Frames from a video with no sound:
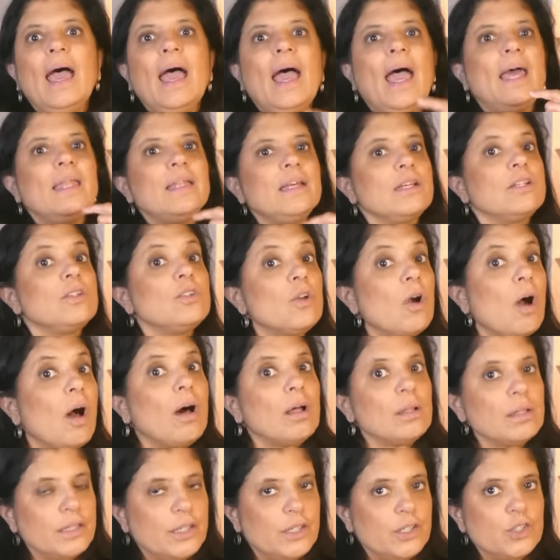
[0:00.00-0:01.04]
and
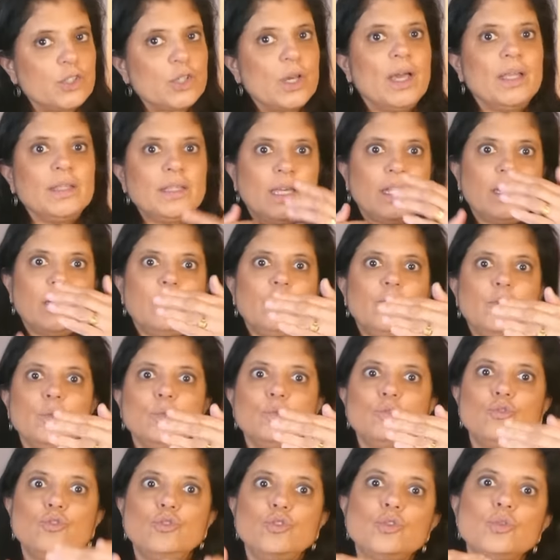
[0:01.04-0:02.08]
acknowledge that if you
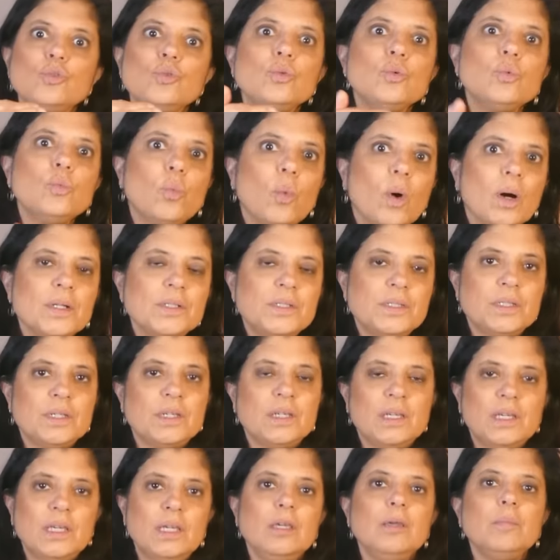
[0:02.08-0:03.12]
do want to
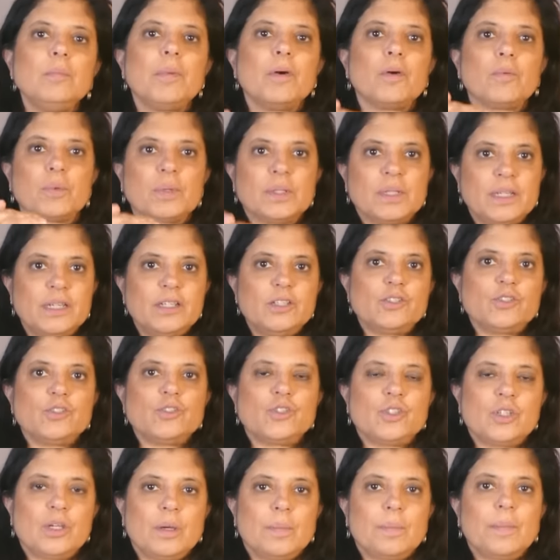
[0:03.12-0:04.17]
keep a
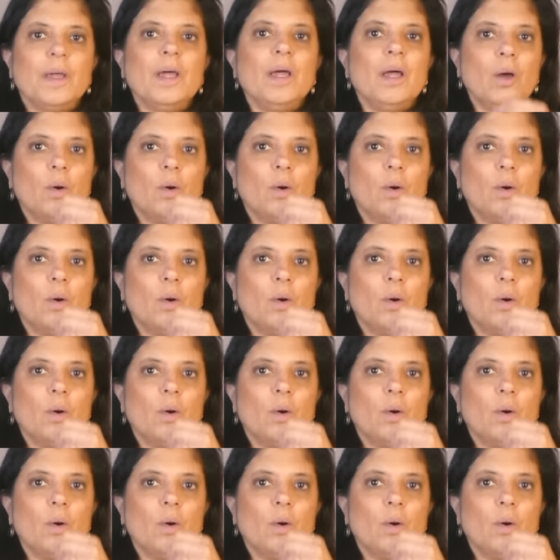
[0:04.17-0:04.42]
relationship